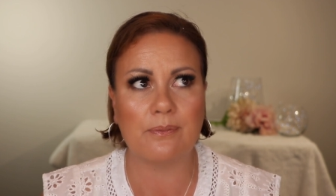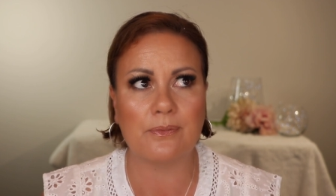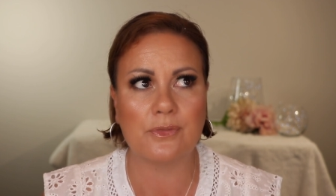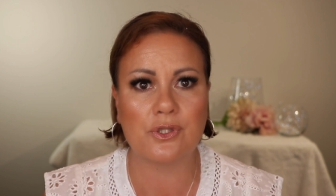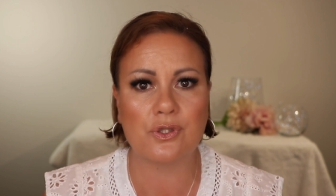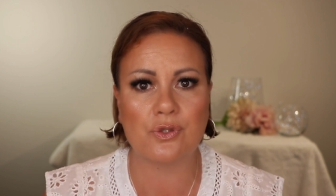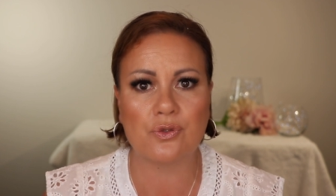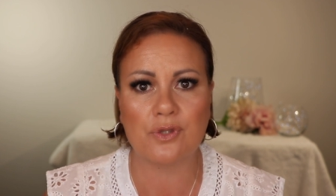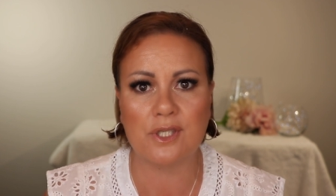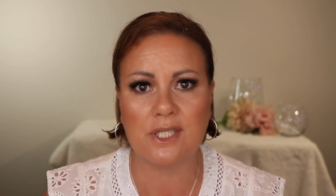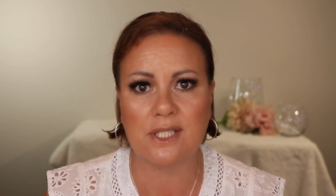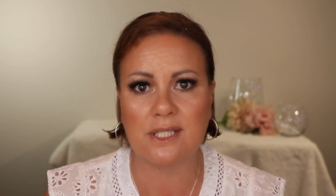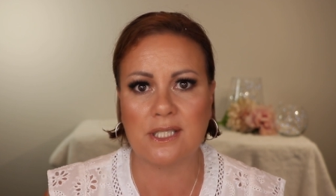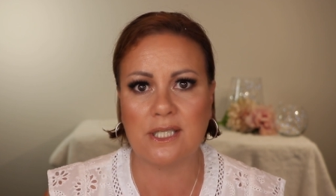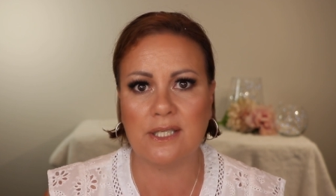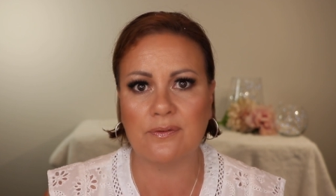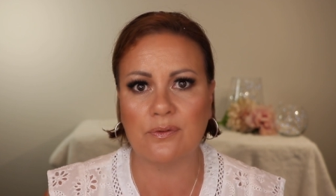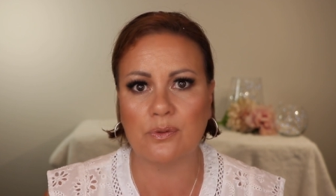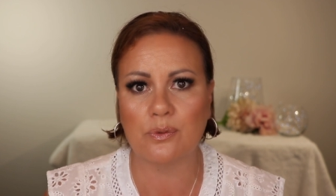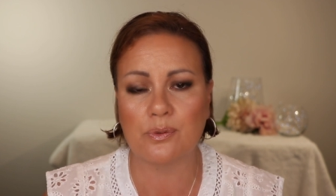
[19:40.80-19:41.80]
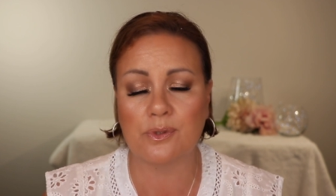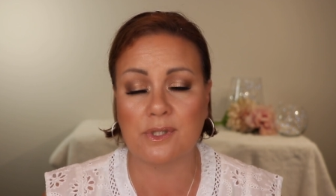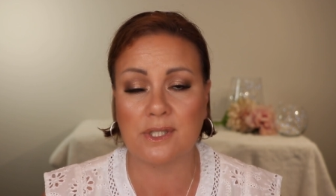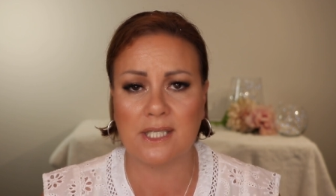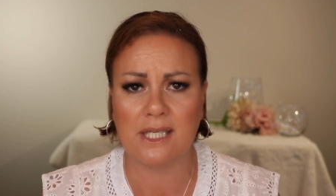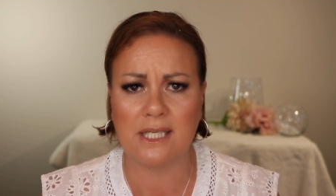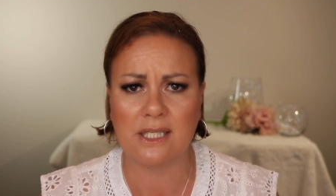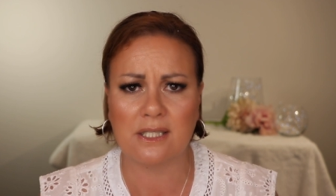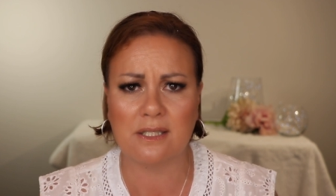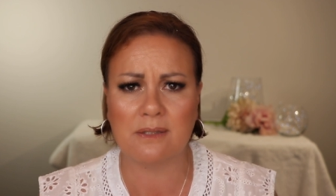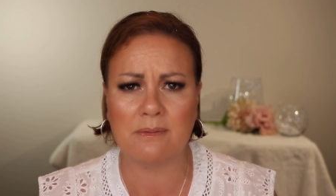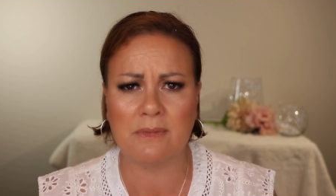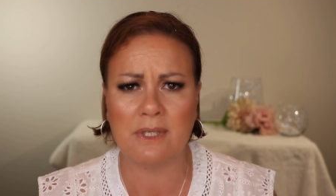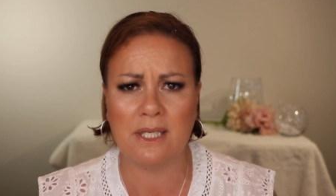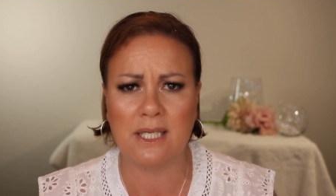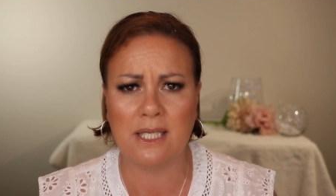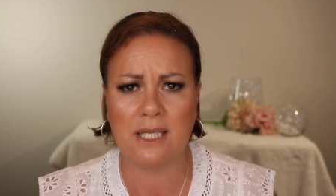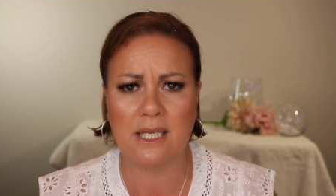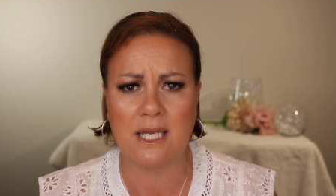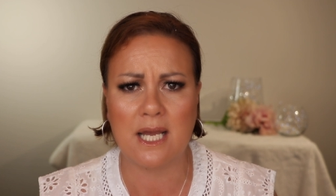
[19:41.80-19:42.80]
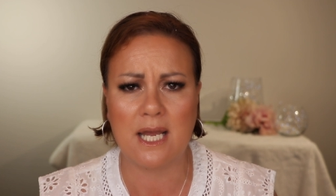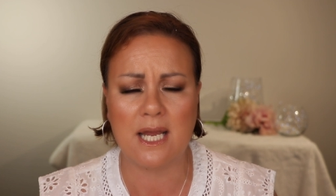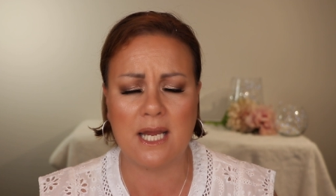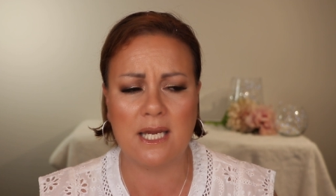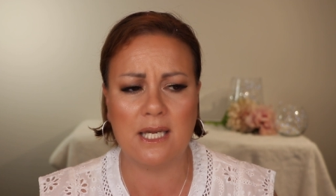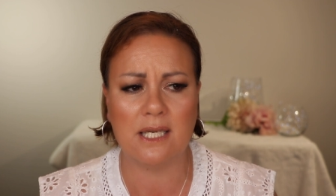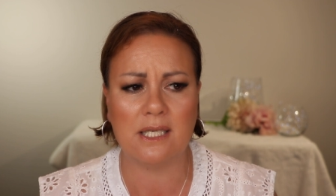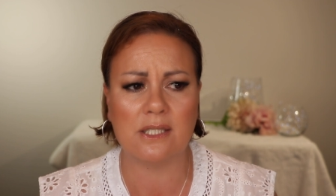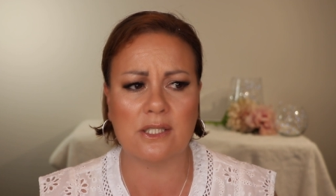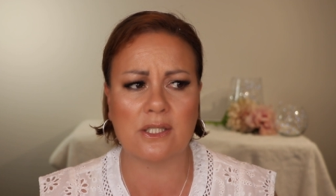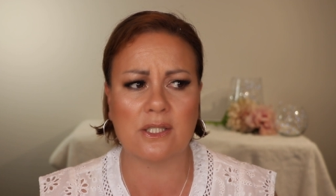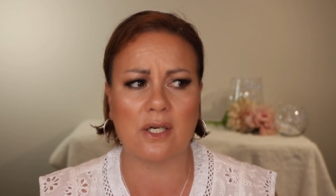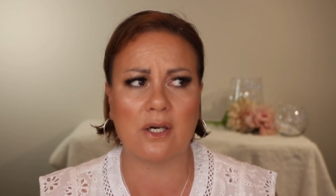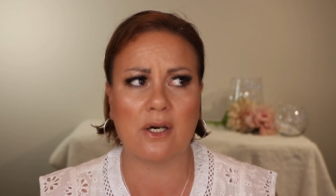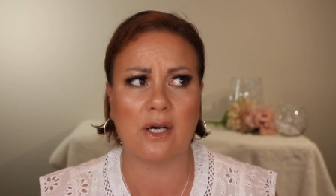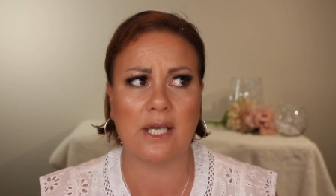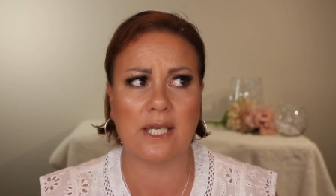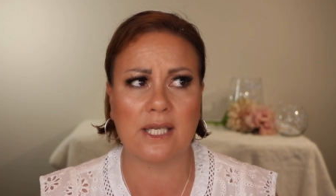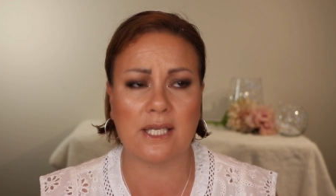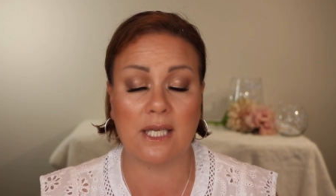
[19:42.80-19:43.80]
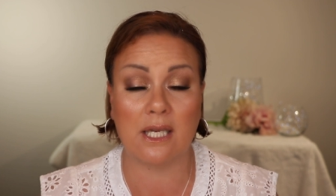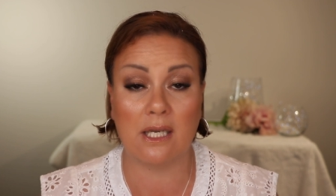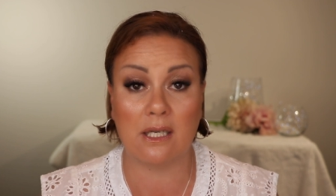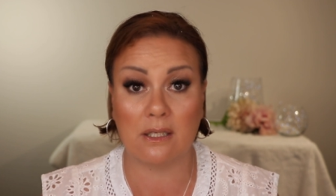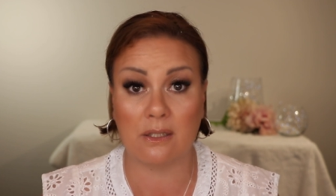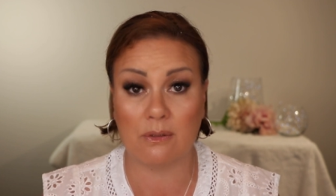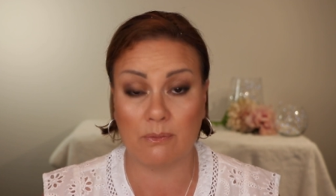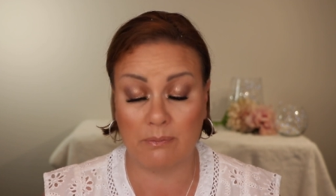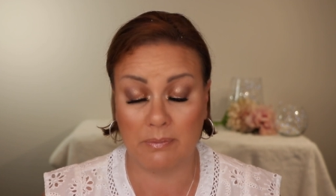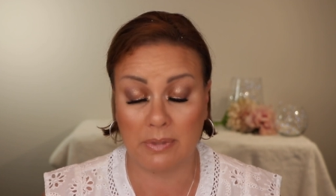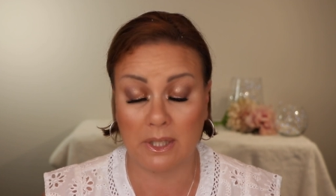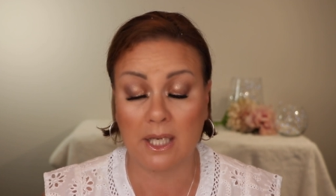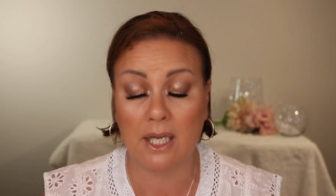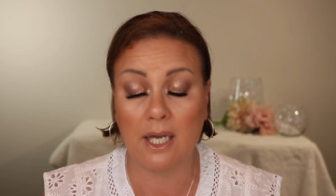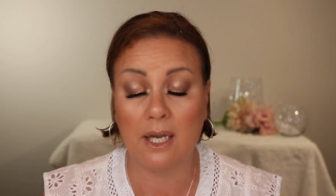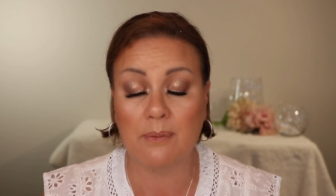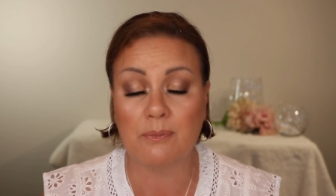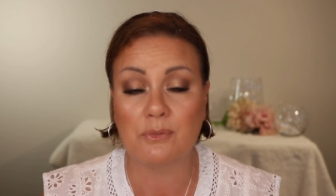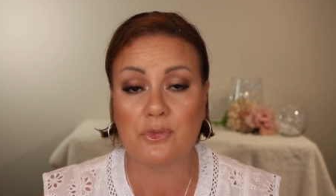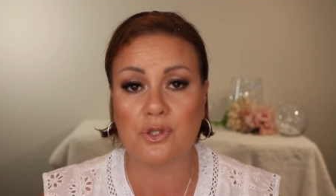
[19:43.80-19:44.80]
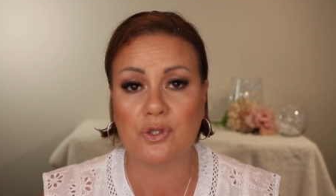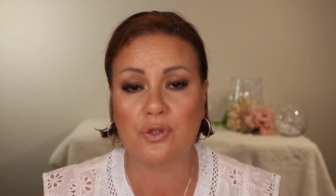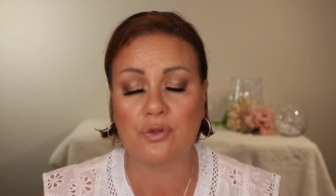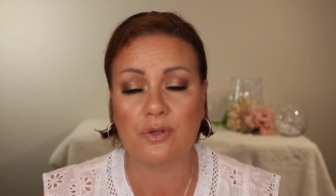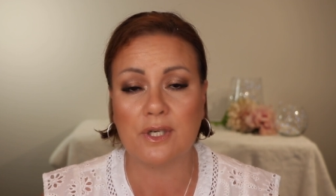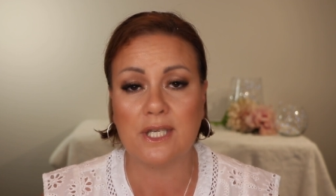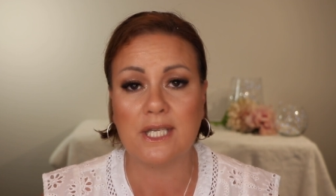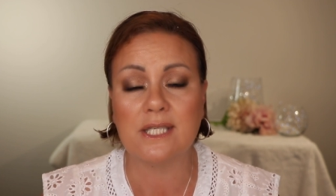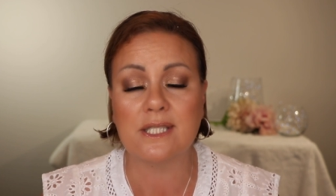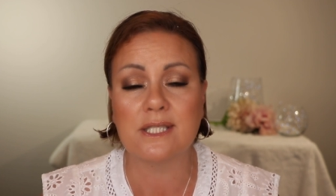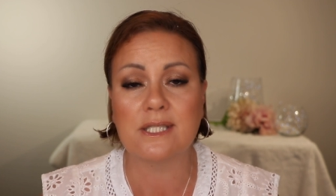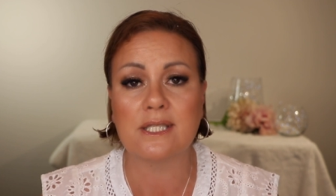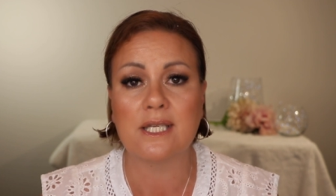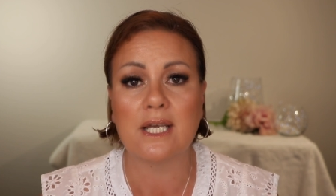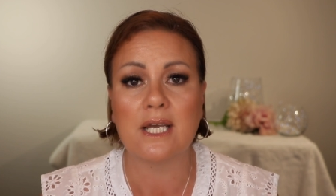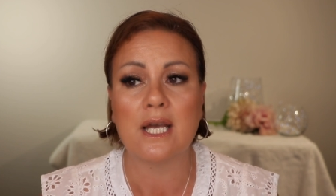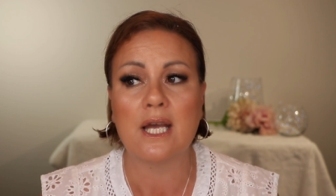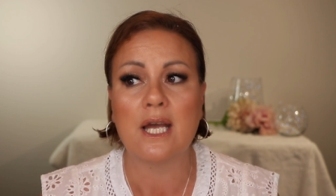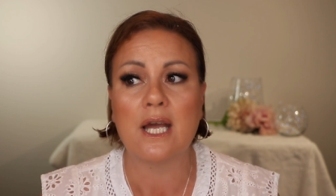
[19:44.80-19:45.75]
stress levels get to me and I can become stressed.